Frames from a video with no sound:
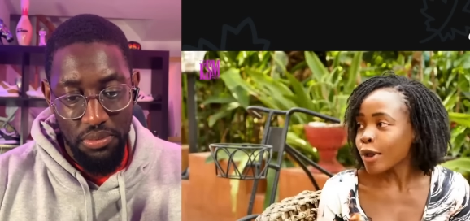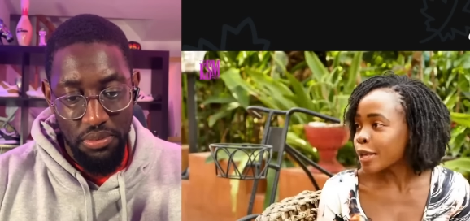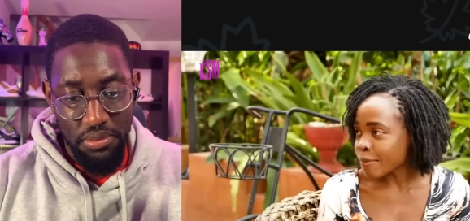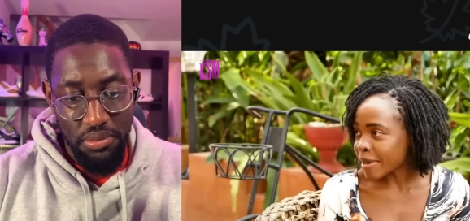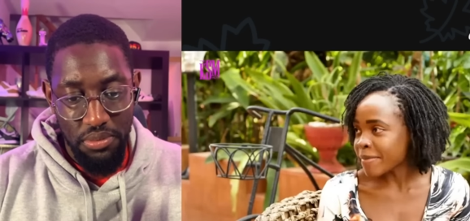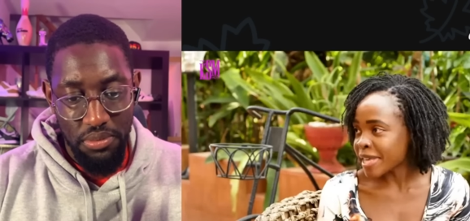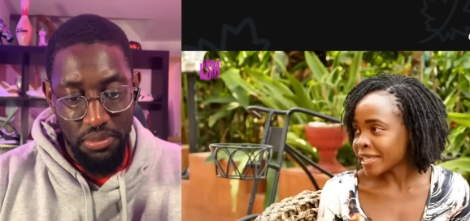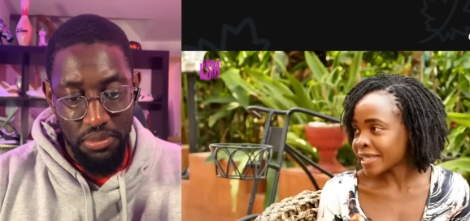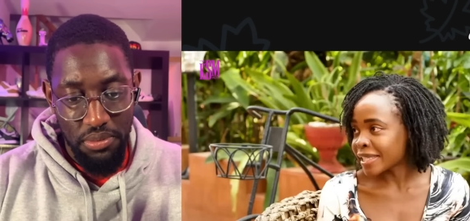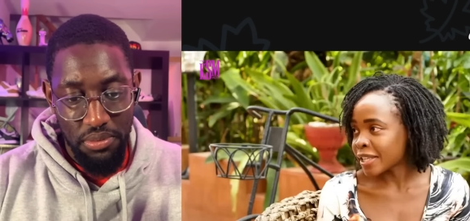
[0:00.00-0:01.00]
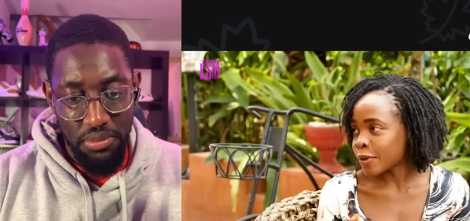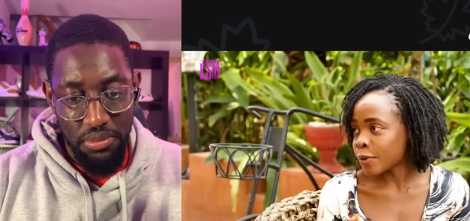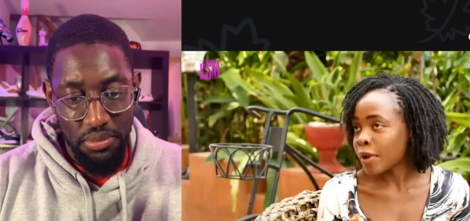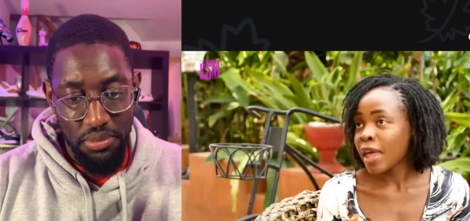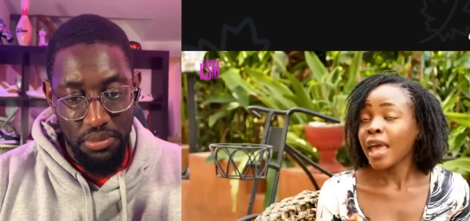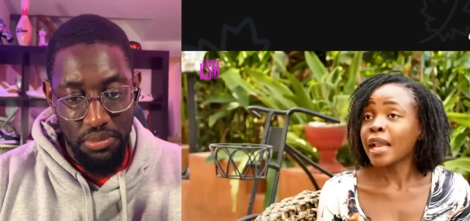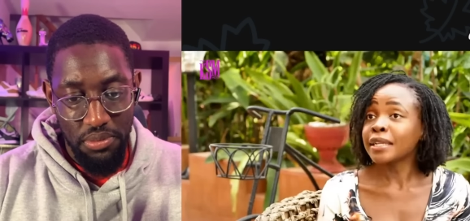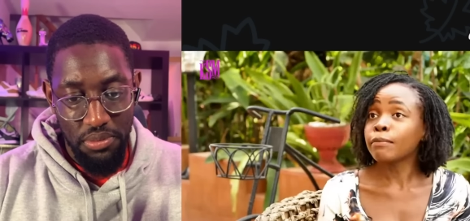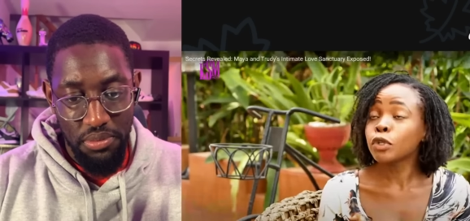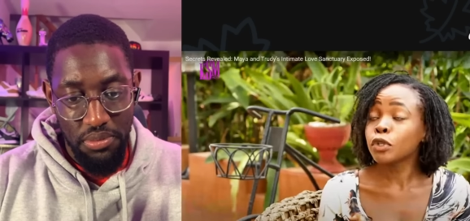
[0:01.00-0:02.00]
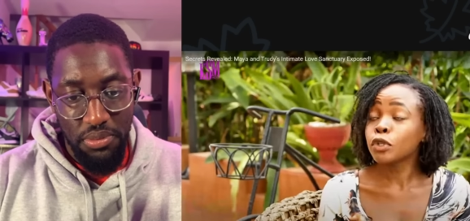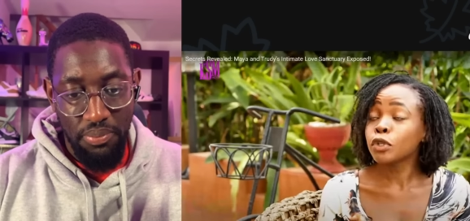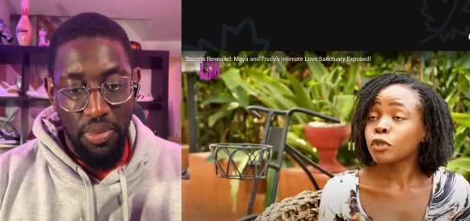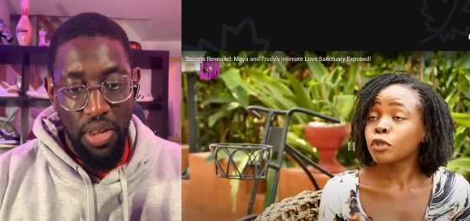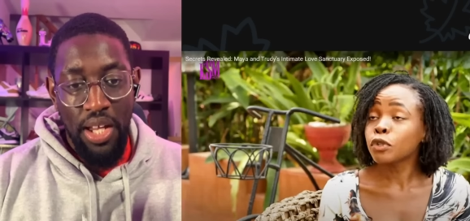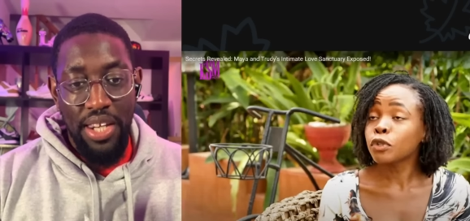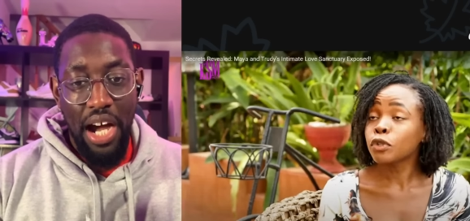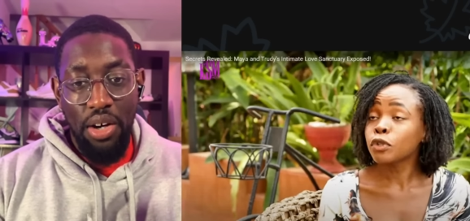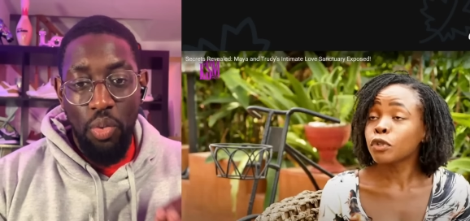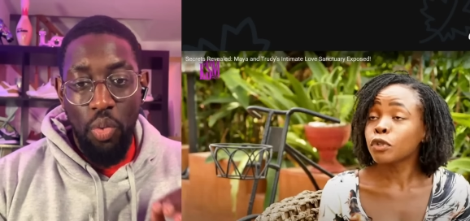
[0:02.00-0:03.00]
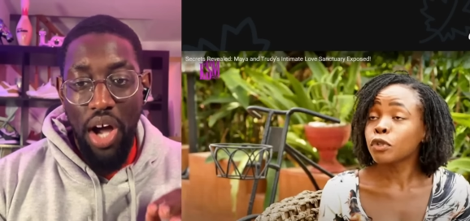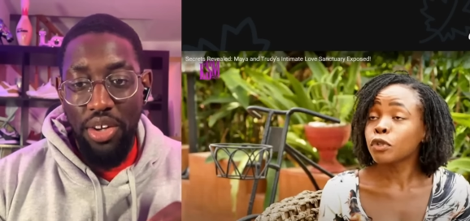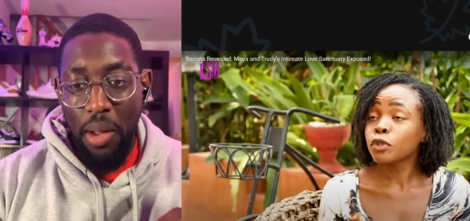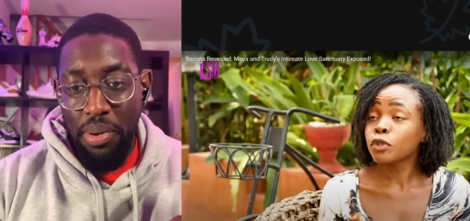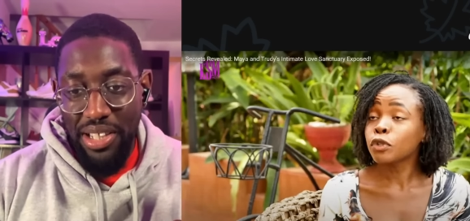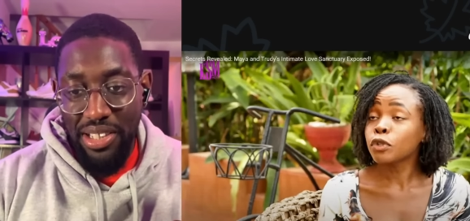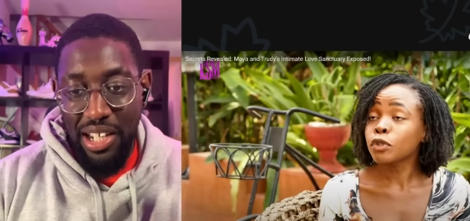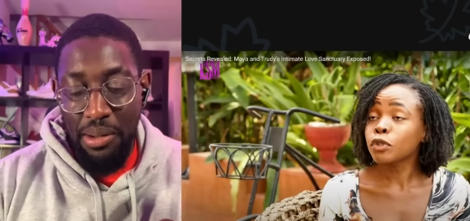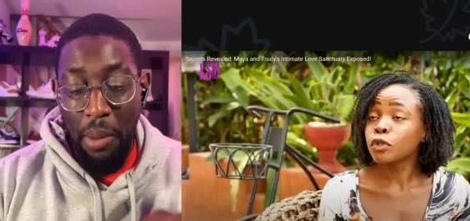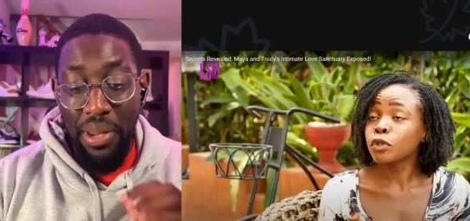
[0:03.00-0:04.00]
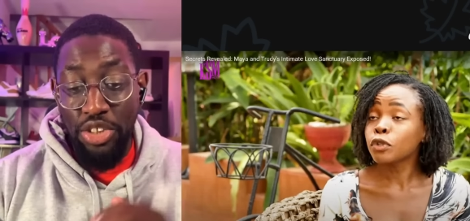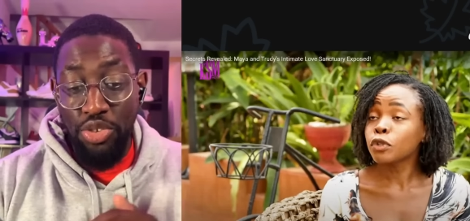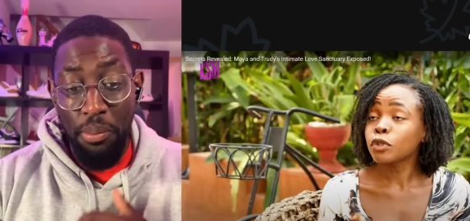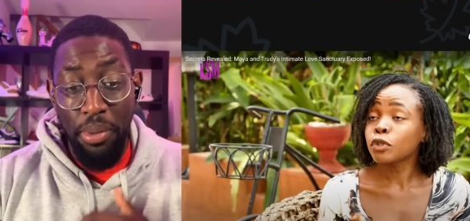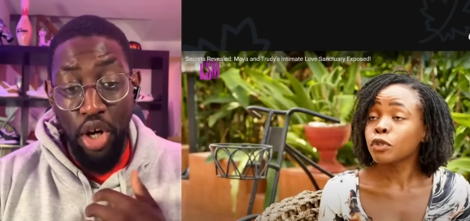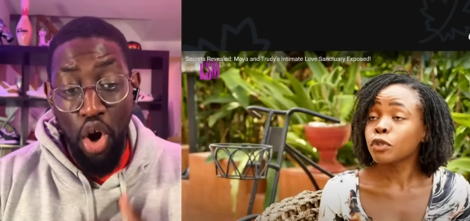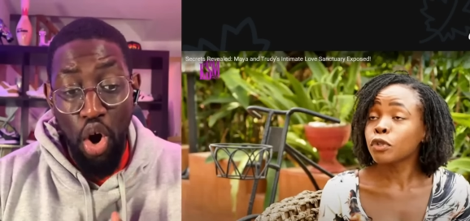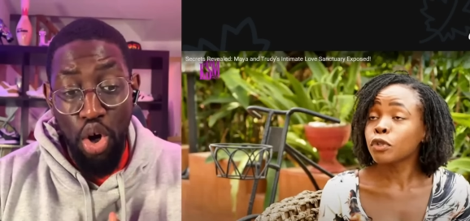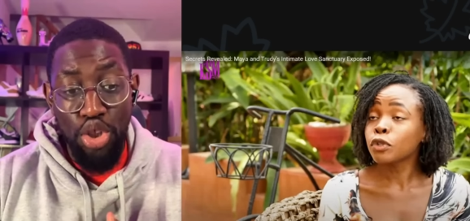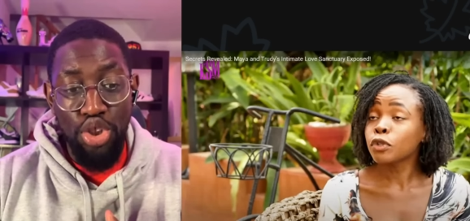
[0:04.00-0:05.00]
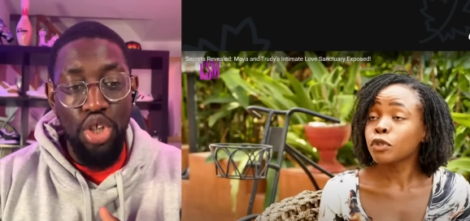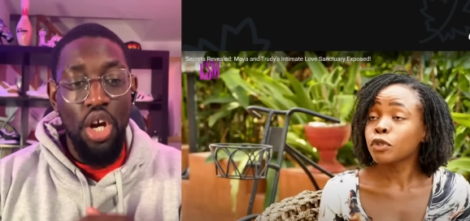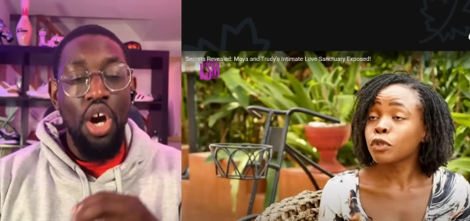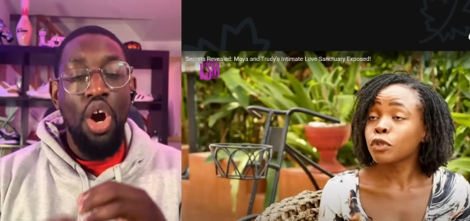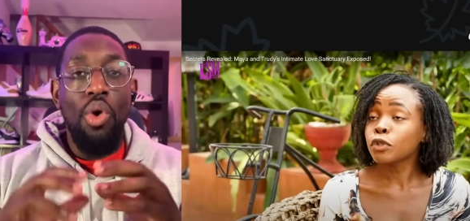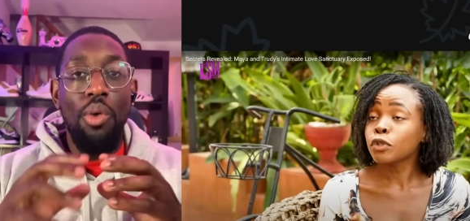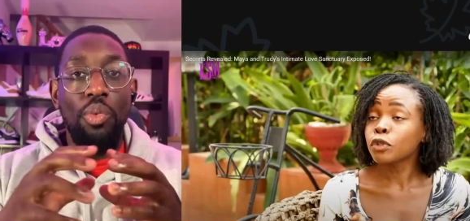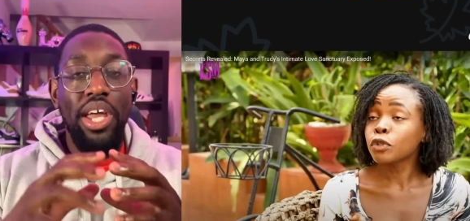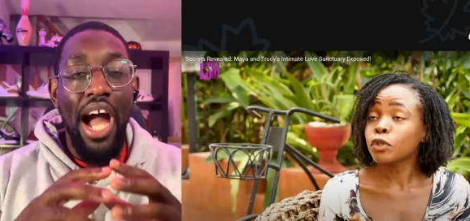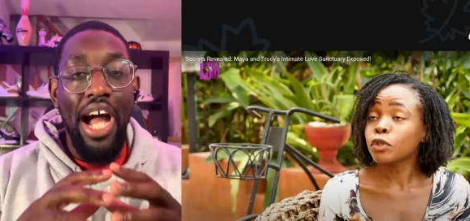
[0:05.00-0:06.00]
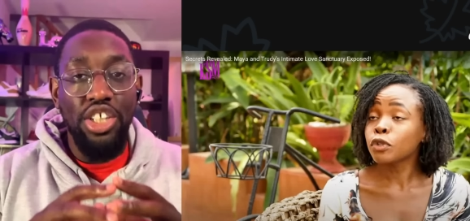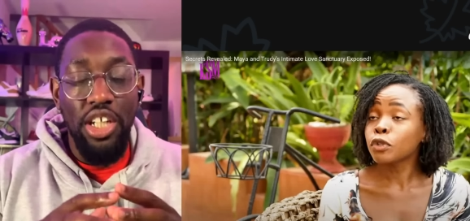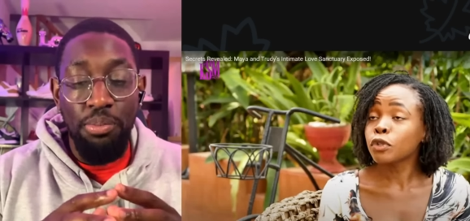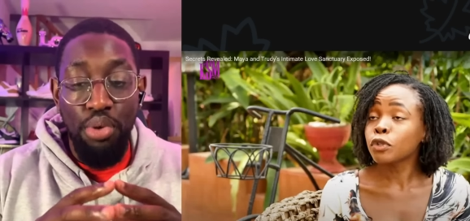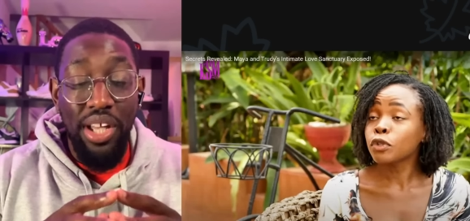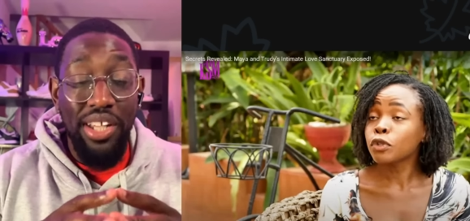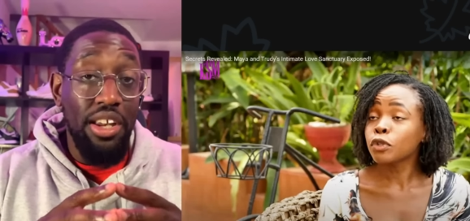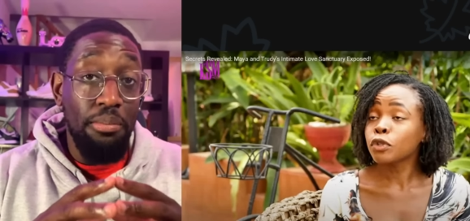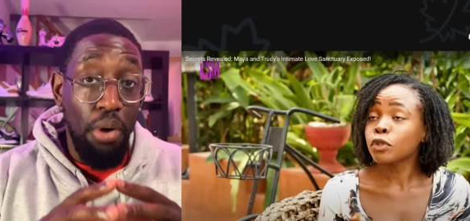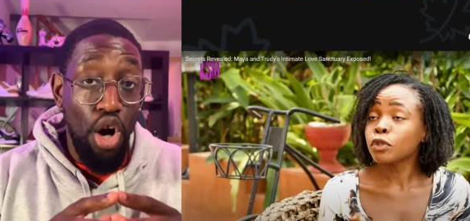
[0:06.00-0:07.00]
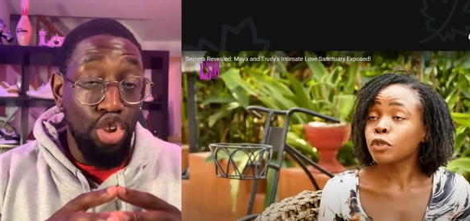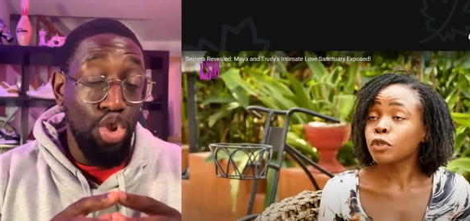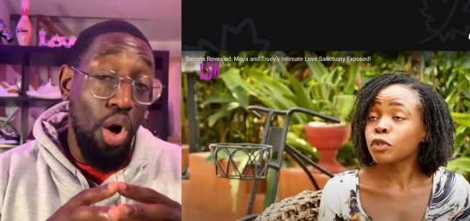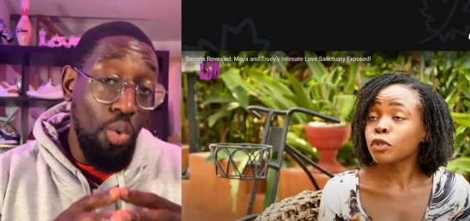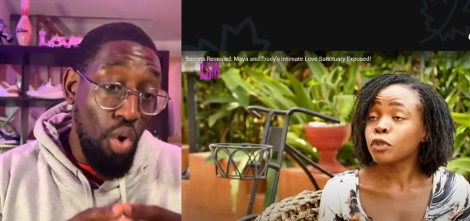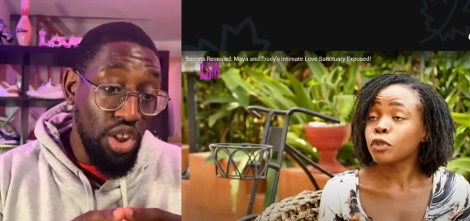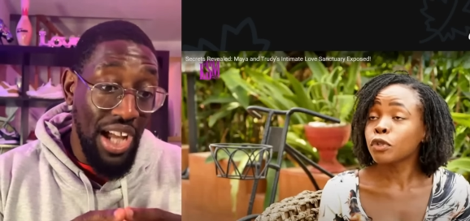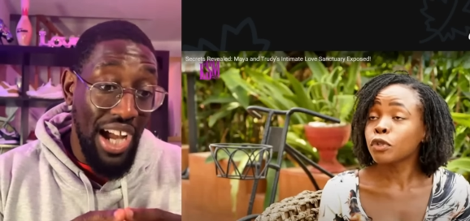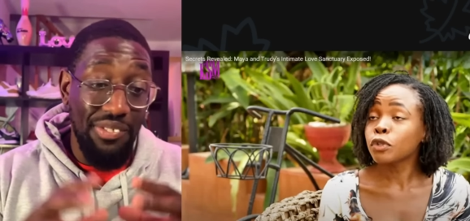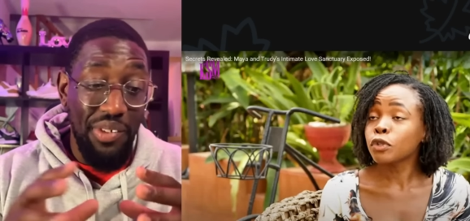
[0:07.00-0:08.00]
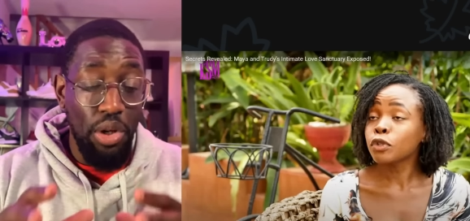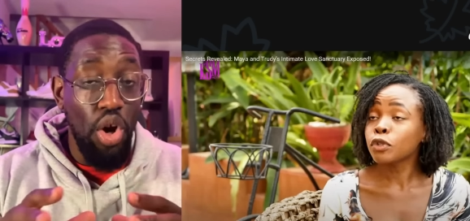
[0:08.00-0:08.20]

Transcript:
Speaker 1: all human beings, you know. And most of
Speaker 2: now, why did I play this clip? I played this clip because when we actually broke it down in part two, go and watch that. It's a bit